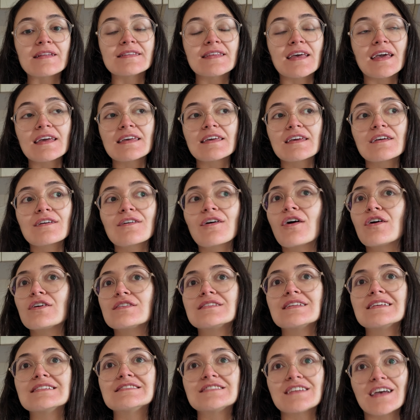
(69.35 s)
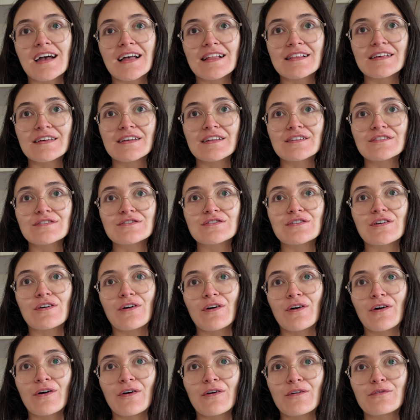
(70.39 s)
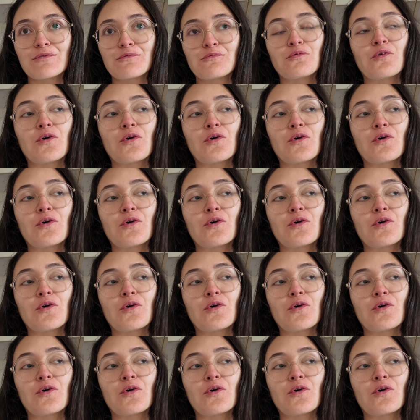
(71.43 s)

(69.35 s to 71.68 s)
taking on the challenge of